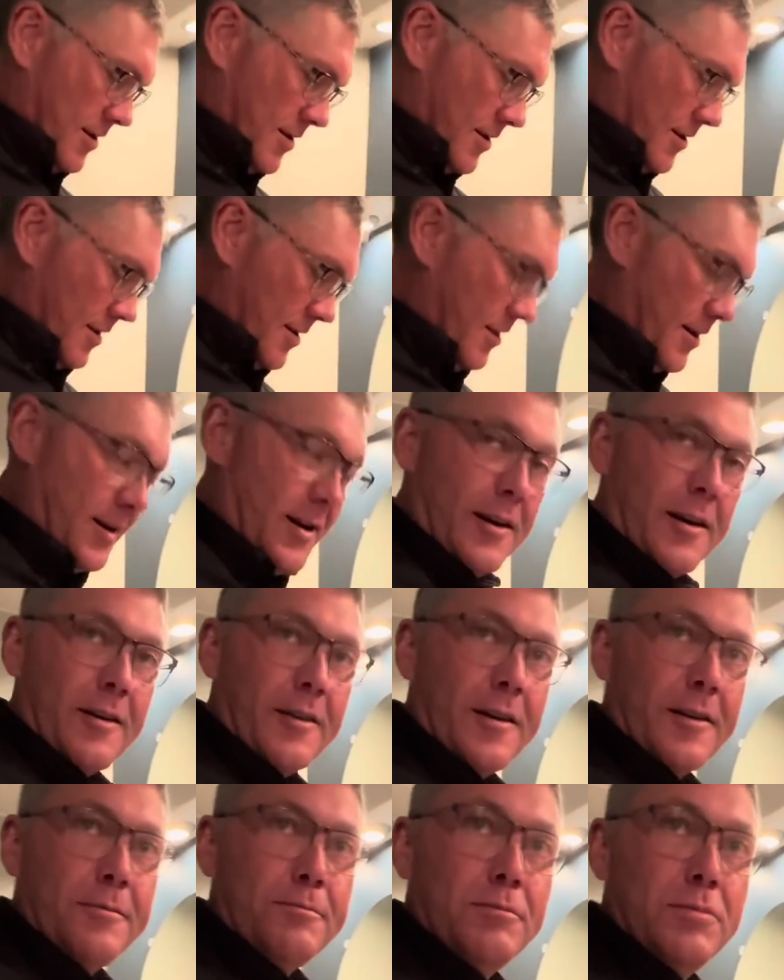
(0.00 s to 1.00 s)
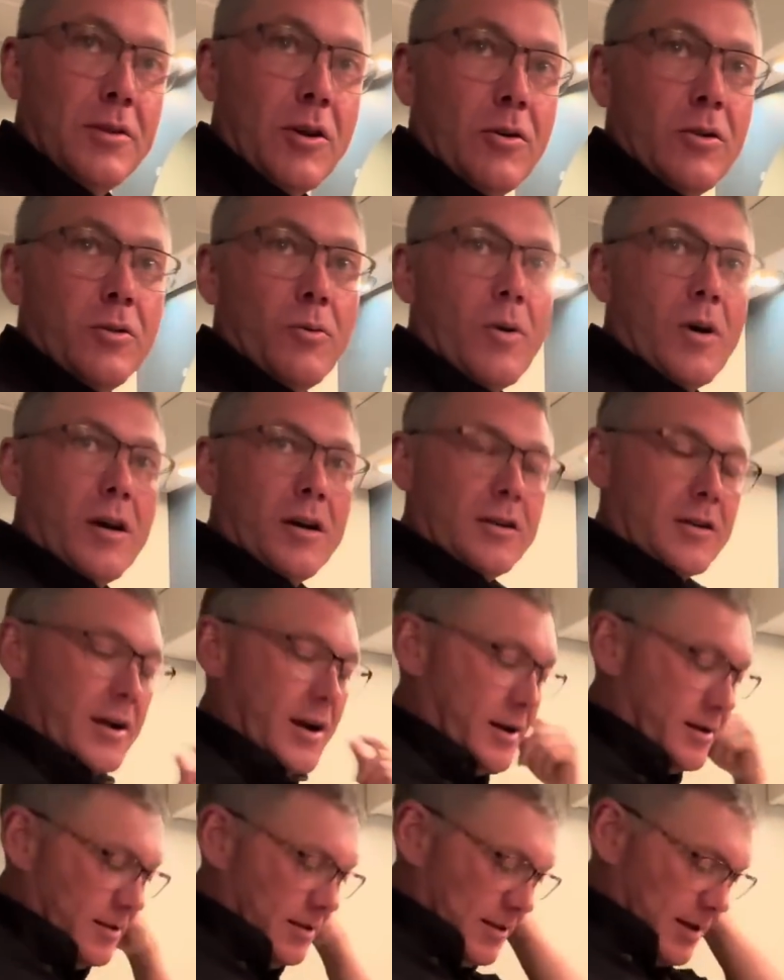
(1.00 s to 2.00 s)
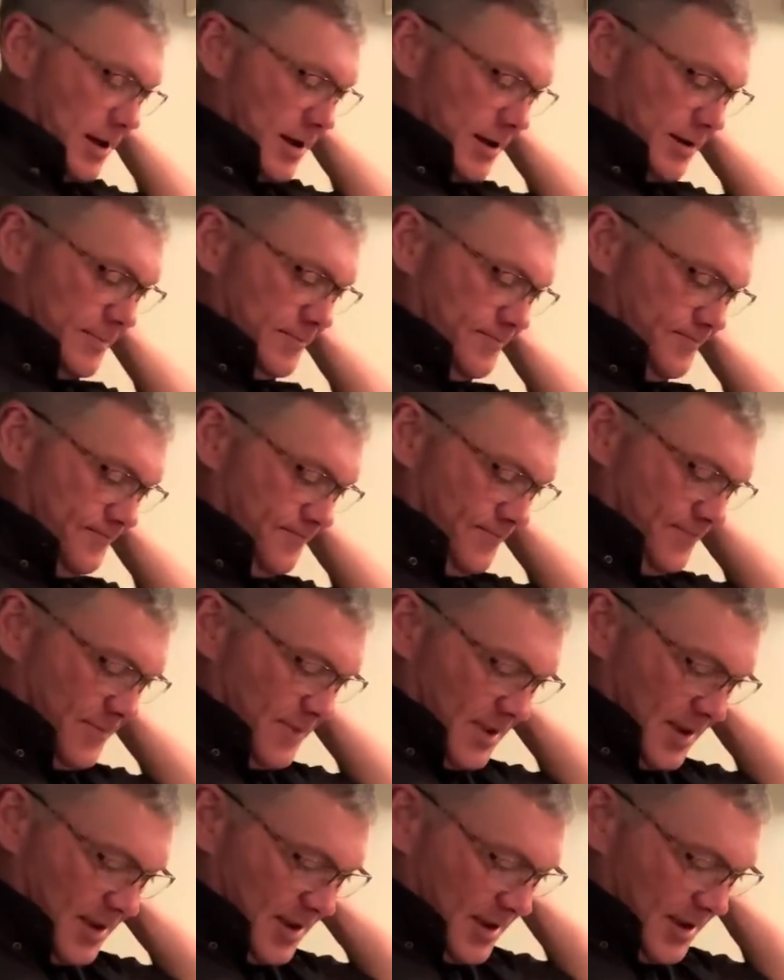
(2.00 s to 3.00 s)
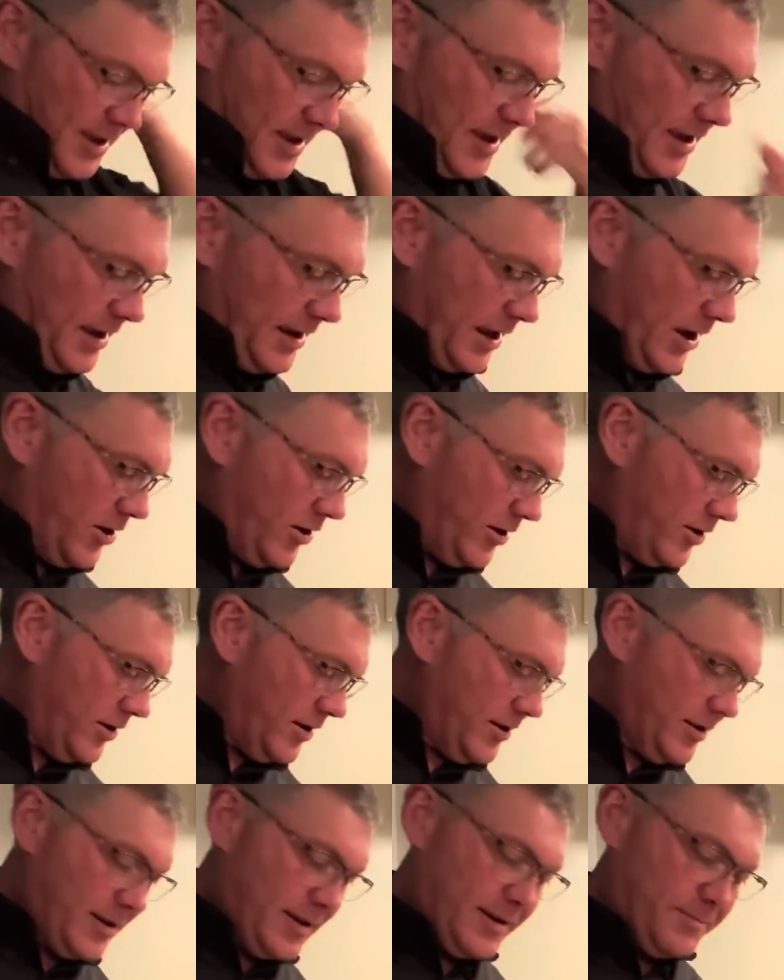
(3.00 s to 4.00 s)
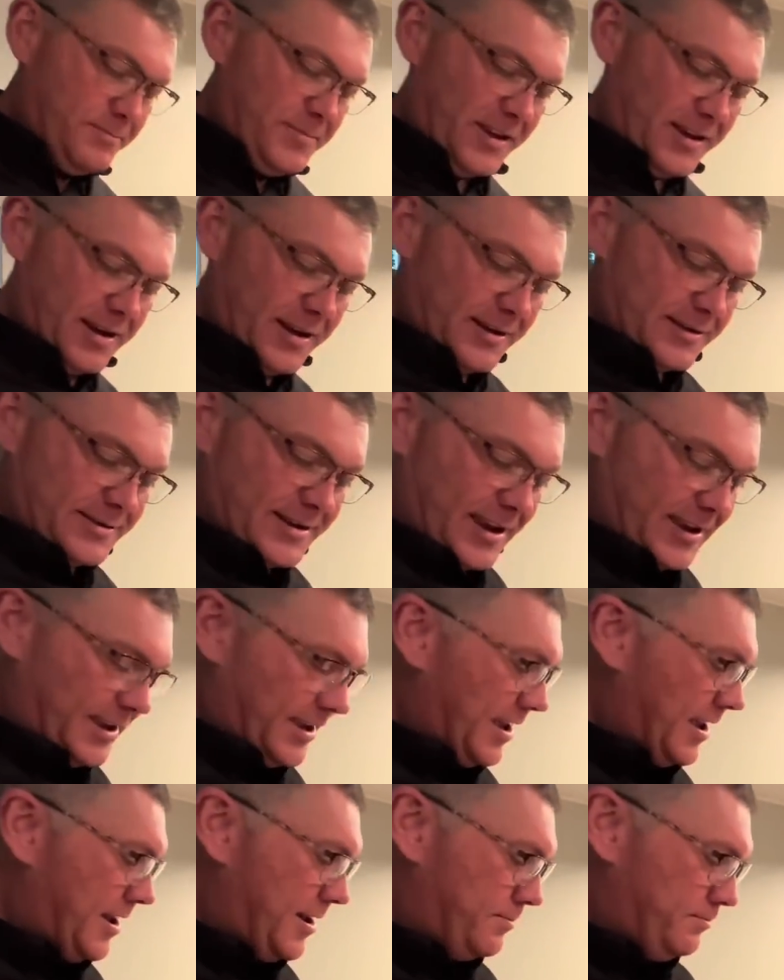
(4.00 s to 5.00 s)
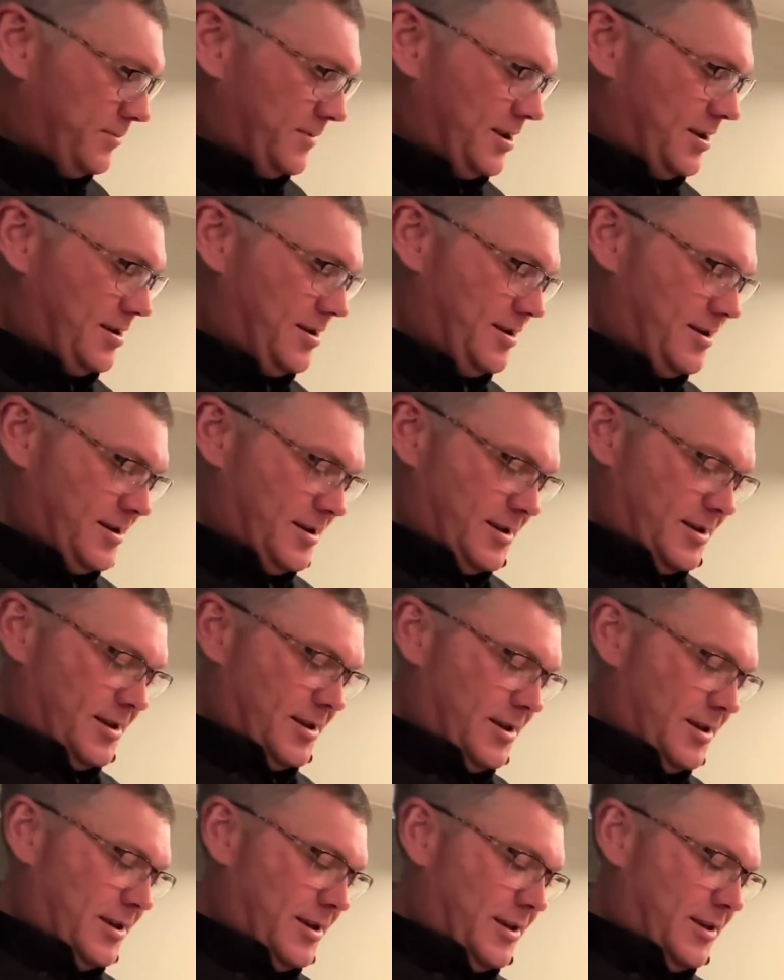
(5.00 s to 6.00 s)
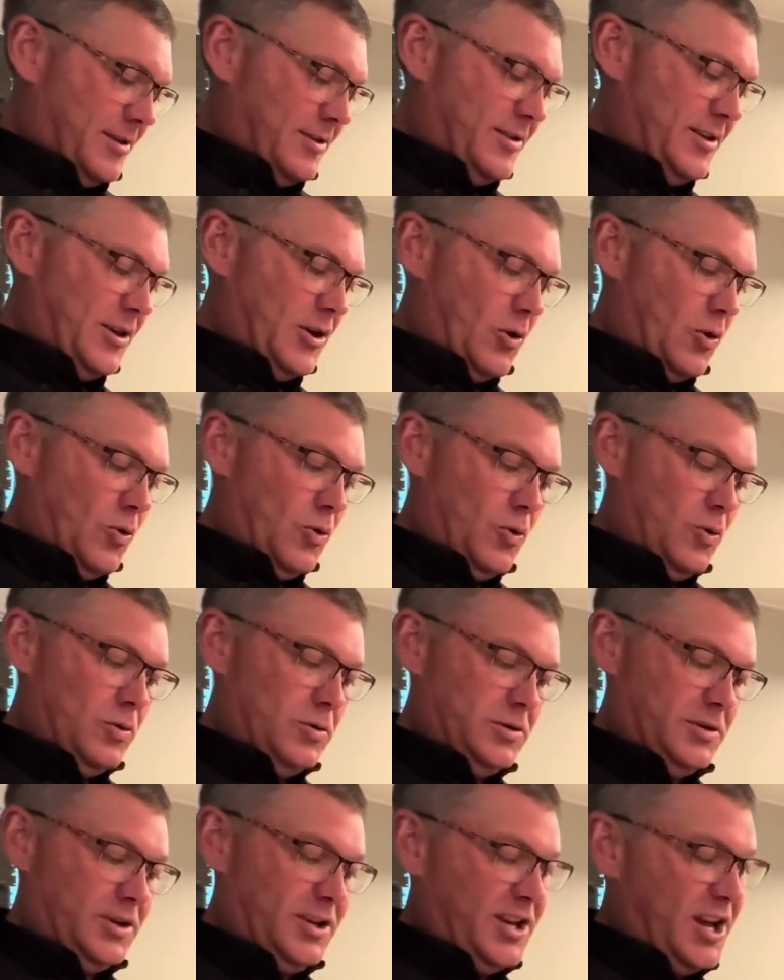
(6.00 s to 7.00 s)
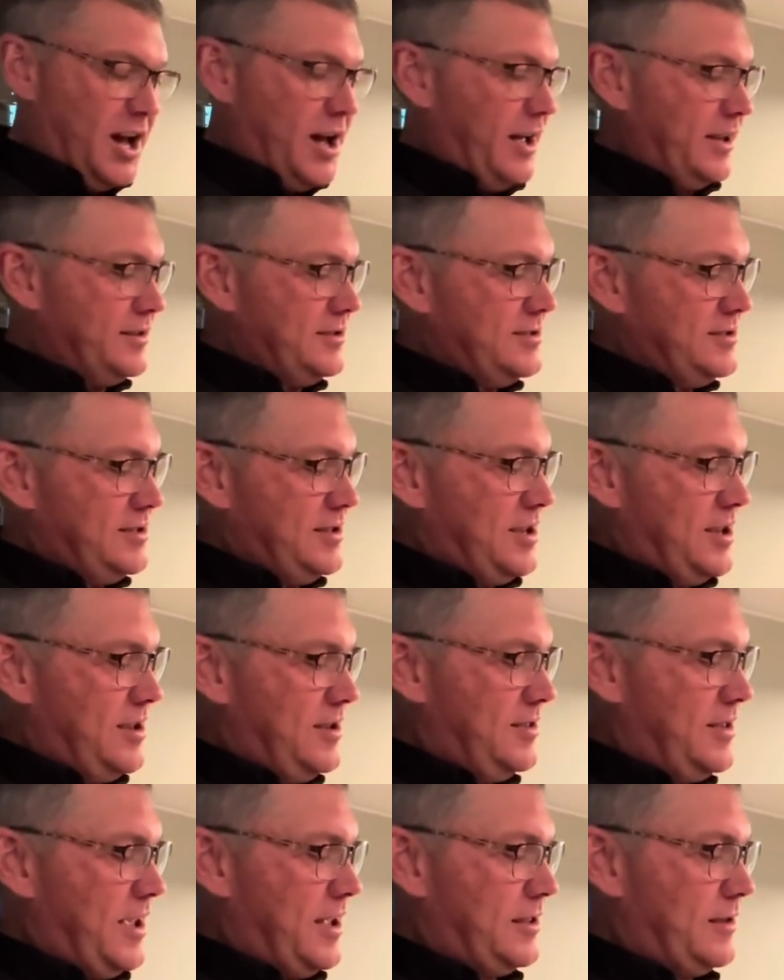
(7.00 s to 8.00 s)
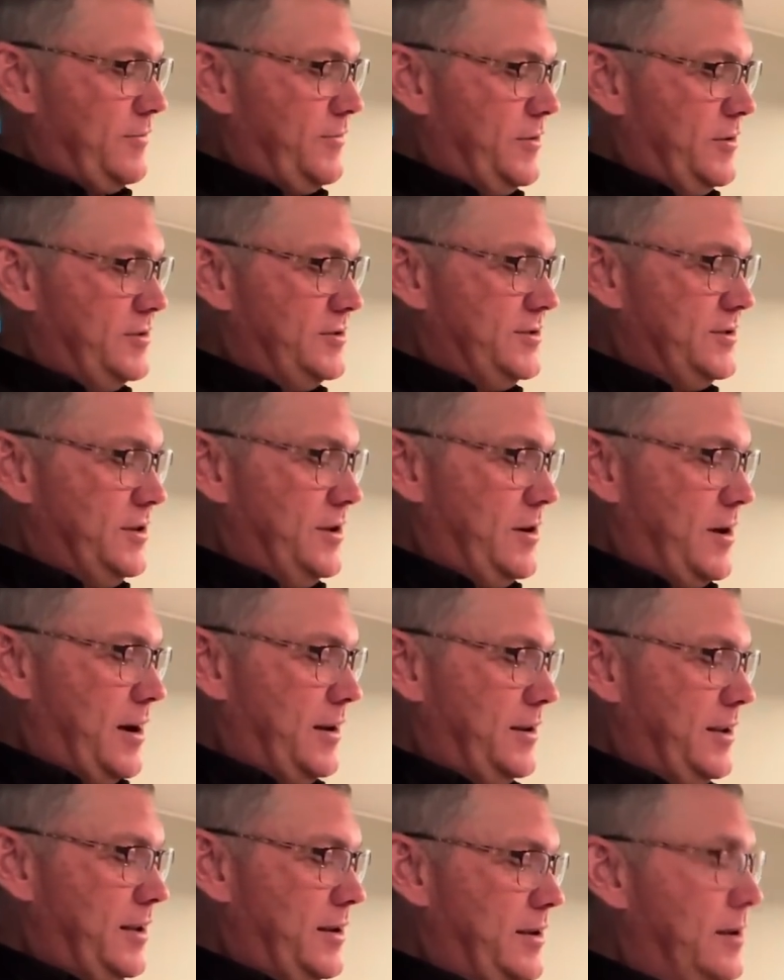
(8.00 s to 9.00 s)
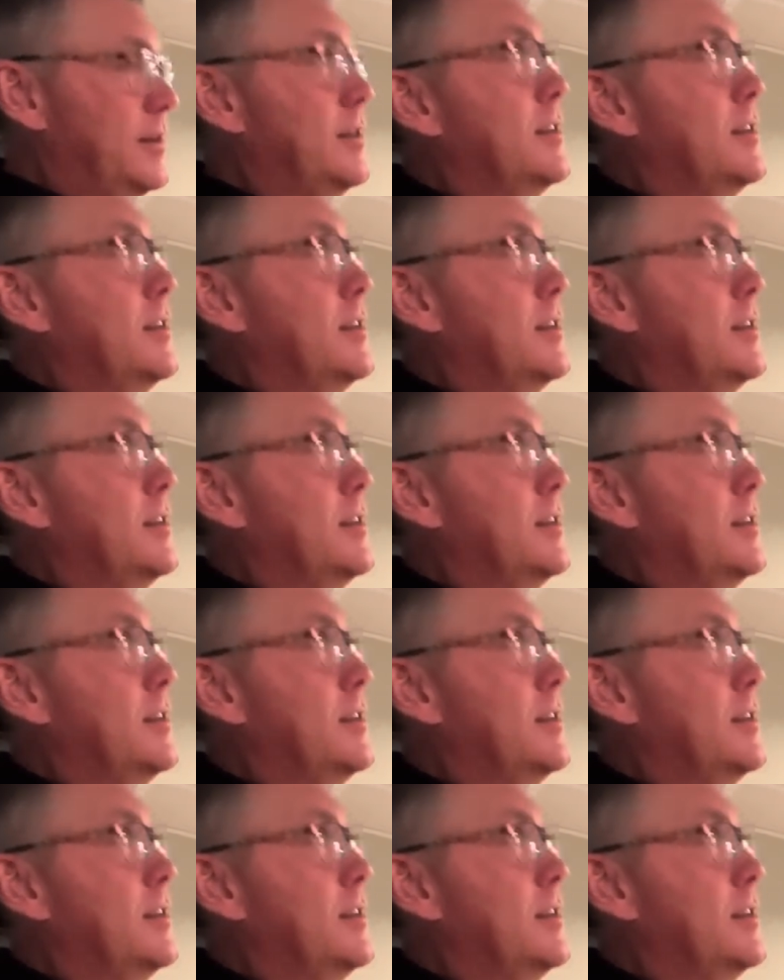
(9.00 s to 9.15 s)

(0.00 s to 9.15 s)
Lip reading: Blow the water out of the line. And now, because I kept the old guts, that first year I didn't